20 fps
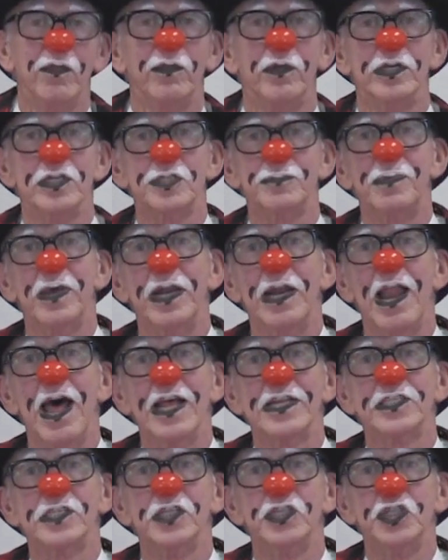There's been
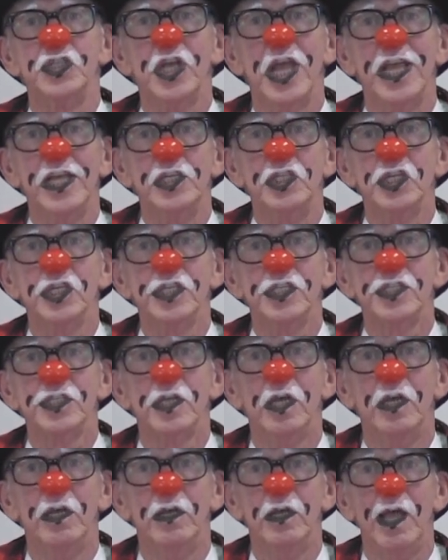lots of changes.